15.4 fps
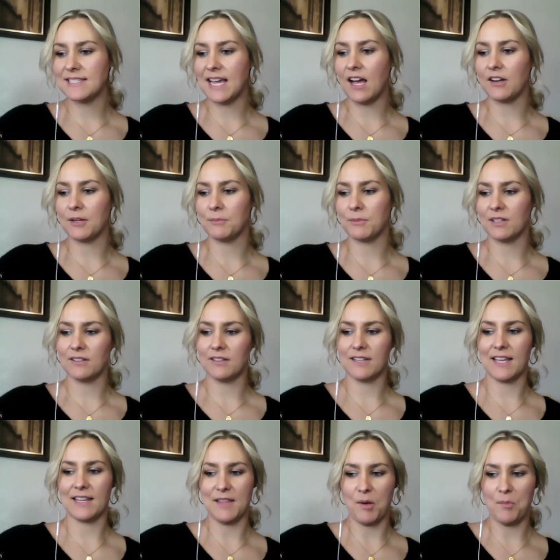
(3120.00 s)
down i'm going to look
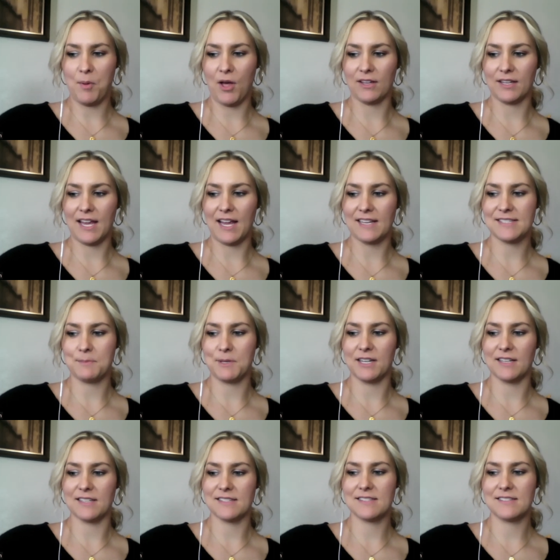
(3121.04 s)
at that podcast
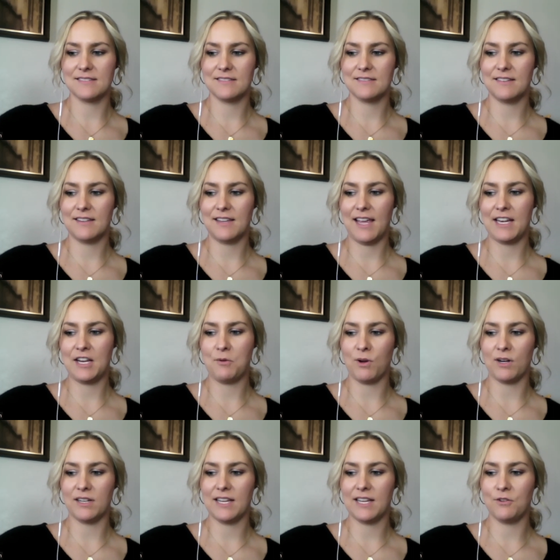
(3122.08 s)
because
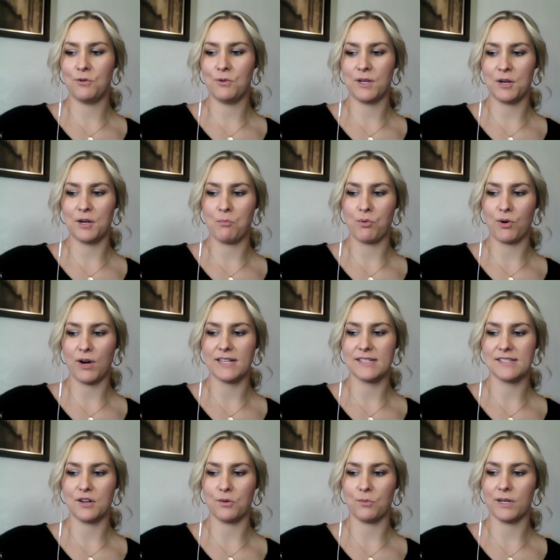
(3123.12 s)
anyone can who can embrace
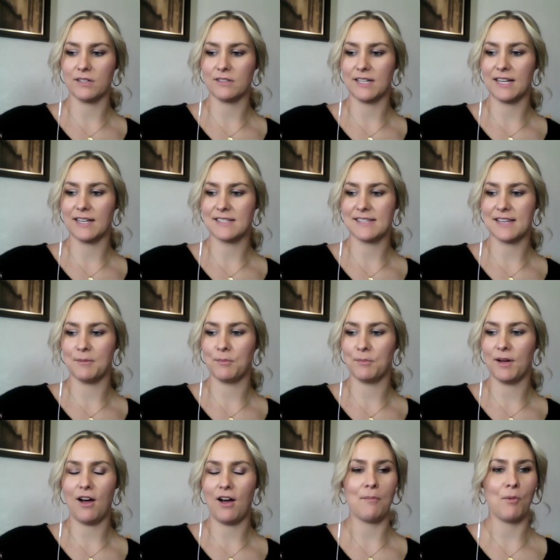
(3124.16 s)
their weirdness i'm
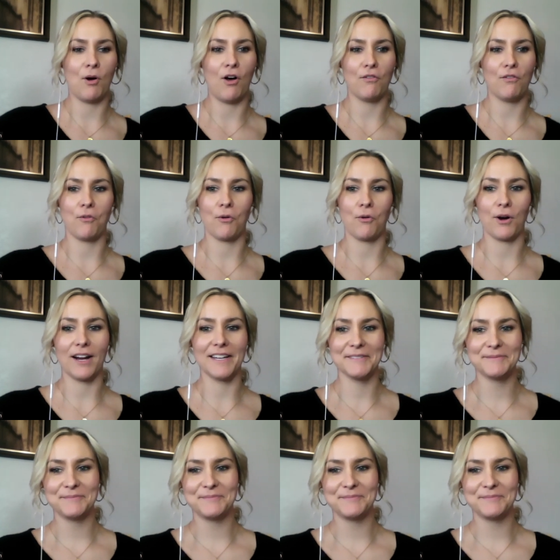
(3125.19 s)
i'm all for it